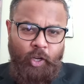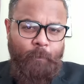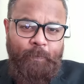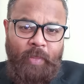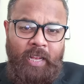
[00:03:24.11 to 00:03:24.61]
No.
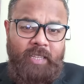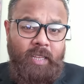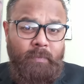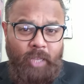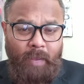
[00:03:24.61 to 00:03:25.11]

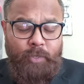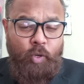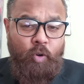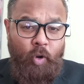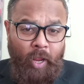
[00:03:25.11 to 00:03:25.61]
Sometimes
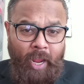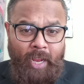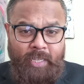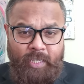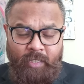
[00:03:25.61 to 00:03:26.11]
you
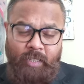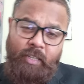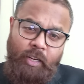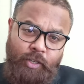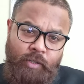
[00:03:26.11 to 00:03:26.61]
create
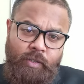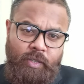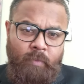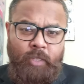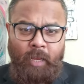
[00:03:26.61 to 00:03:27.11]
discussions,
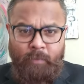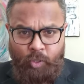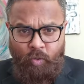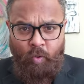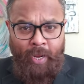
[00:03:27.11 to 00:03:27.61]
sometimes
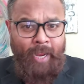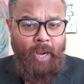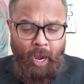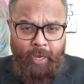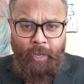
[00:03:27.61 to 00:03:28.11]
you create
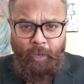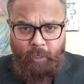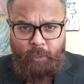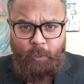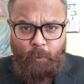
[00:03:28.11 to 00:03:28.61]

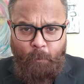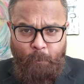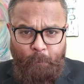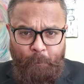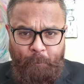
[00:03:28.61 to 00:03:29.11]
ideas.
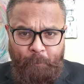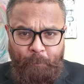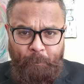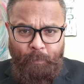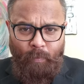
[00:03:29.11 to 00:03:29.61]

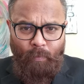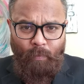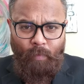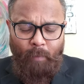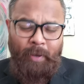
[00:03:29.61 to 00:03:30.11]

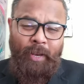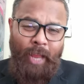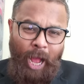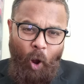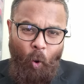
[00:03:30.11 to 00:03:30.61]
But
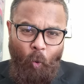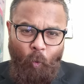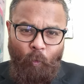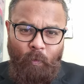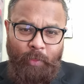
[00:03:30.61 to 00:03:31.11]
now,
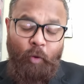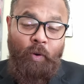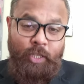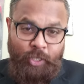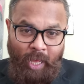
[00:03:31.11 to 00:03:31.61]
the
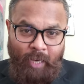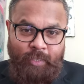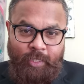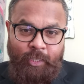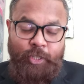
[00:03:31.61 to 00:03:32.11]

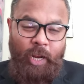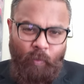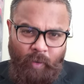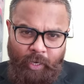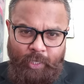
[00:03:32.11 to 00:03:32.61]
originality, the
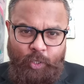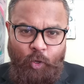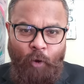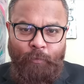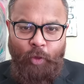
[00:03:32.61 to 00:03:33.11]

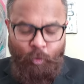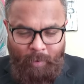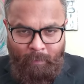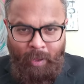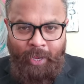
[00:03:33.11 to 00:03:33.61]
genuineness of the
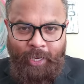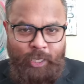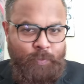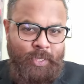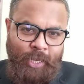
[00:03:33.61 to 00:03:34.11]
human mind
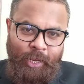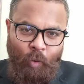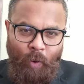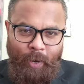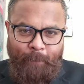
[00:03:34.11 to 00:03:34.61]
has been taken
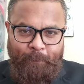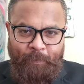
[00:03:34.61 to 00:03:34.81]
away.